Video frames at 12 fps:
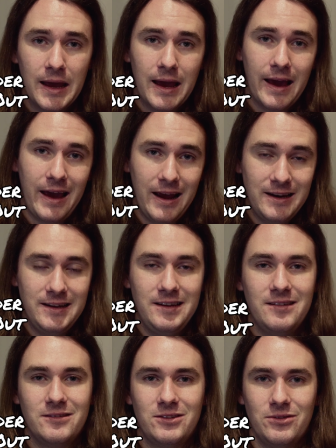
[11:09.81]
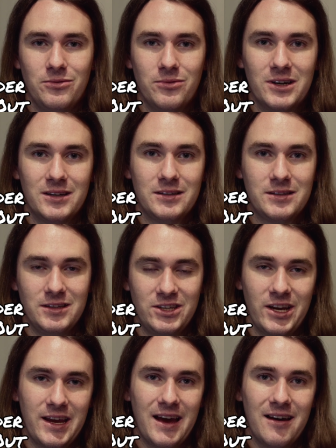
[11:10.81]
handy to
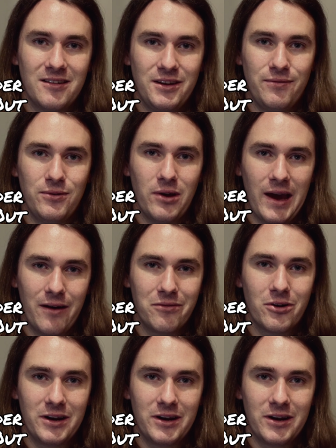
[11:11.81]
check out if you have